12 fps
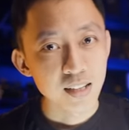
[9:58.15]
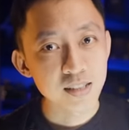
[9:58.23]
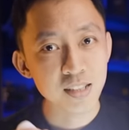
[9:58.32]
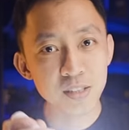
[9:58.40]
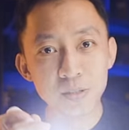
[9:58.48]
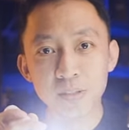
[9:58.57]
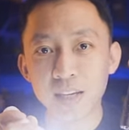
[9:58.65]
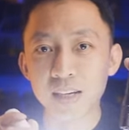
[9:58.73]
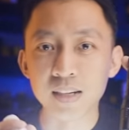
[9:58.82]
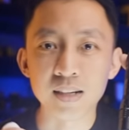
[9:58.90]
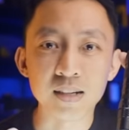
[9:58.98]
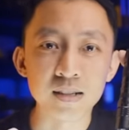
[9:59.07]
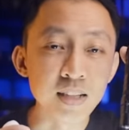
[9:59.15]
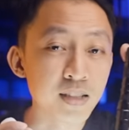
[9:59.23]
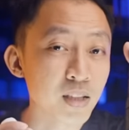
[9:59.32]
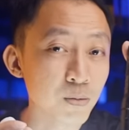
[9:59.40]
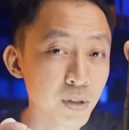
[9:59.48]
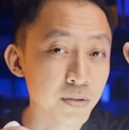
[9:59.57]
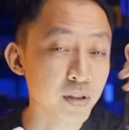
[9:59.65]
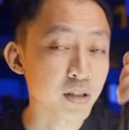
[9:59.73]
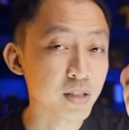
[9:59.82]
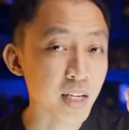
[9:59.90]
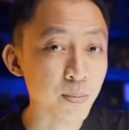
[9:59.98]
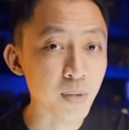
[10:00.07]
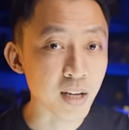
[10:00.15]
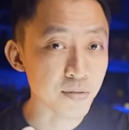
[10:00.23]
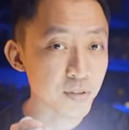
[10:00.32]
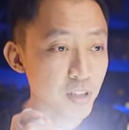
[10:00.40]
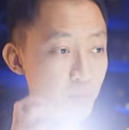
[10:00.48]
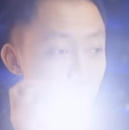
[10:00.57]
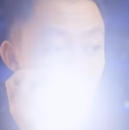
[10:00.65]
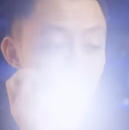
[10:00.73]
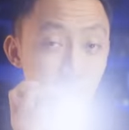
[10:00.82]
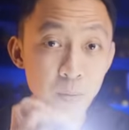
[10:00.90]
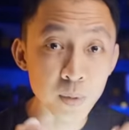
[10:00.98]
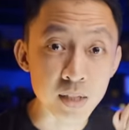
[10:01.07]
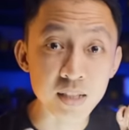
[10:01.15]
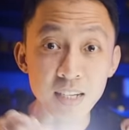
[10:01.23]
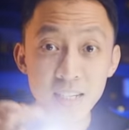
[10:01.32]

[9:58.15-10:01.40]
just to get a decent one with the same level of performance